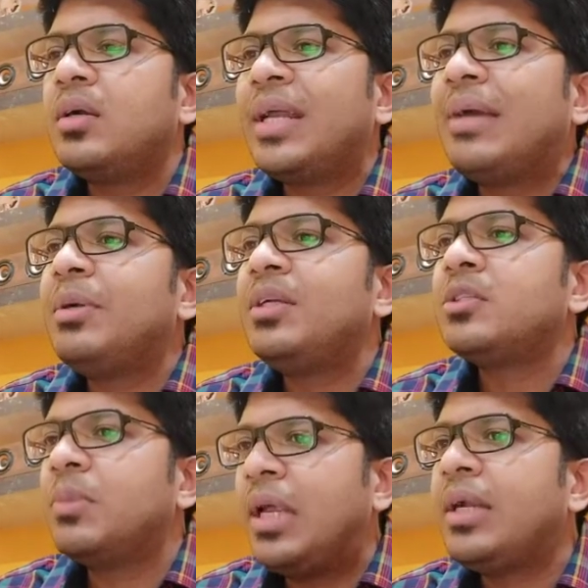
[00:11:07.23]

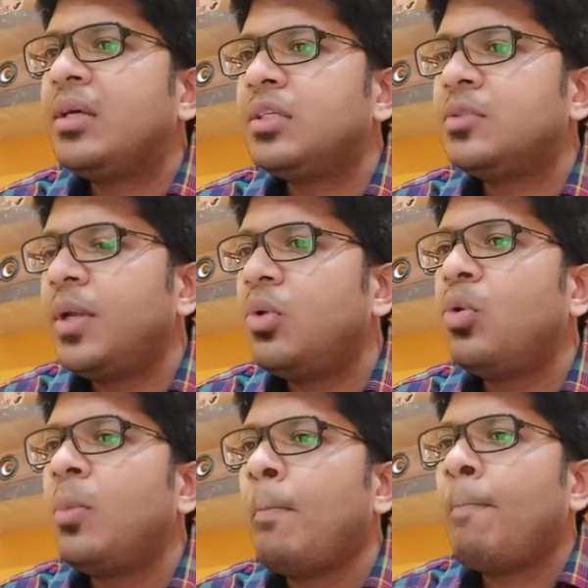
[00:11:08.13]
diabetes mellitus, we
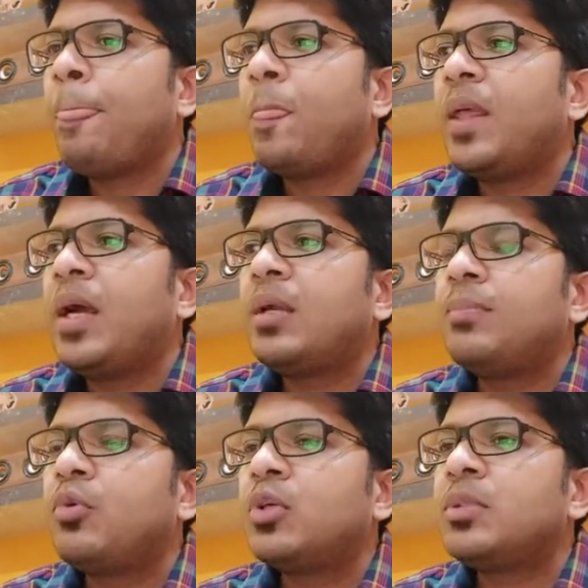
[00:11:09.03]
know that
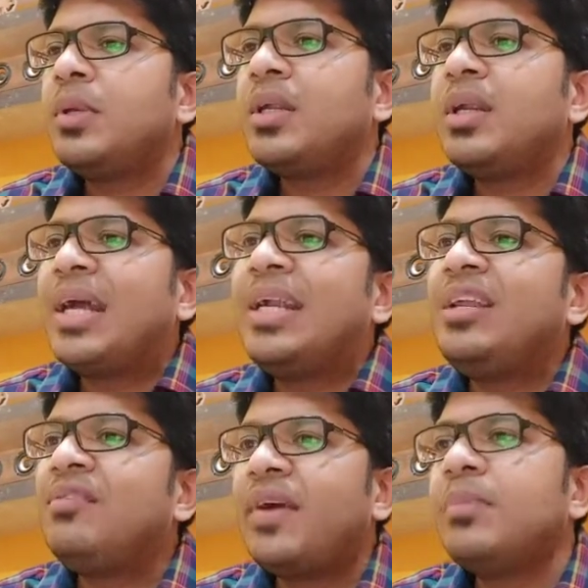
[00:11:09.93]
approximately
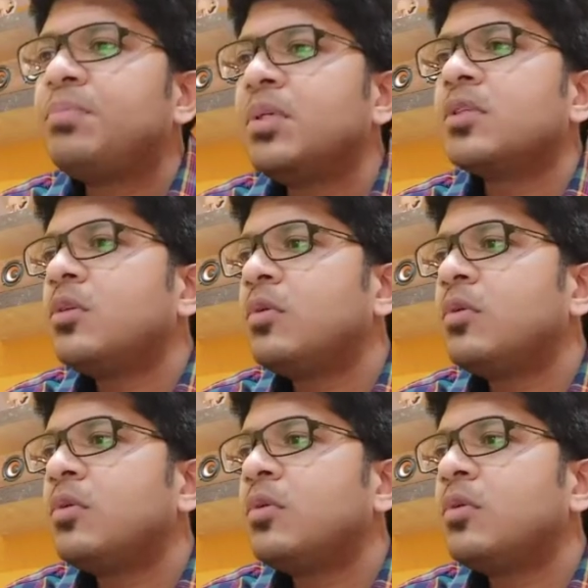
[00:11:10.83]
95%